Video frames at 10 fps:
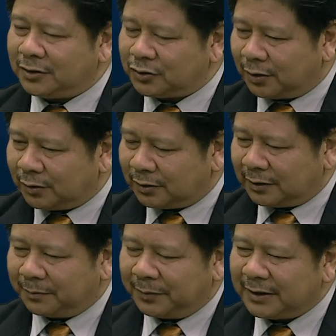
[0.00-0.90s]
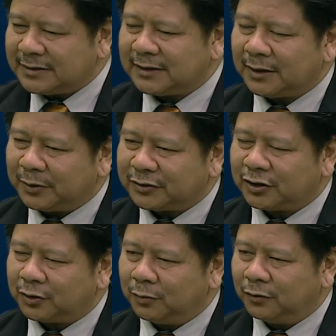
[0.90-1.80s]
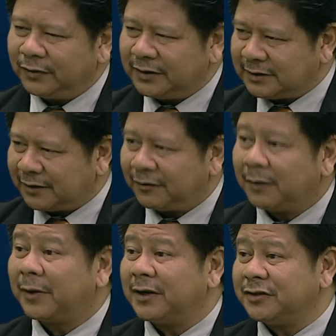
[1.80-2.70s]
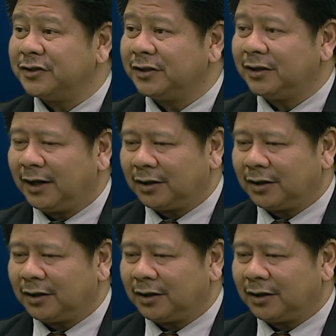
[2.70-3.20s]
So the biggest thing that we're trying to move is fiberization,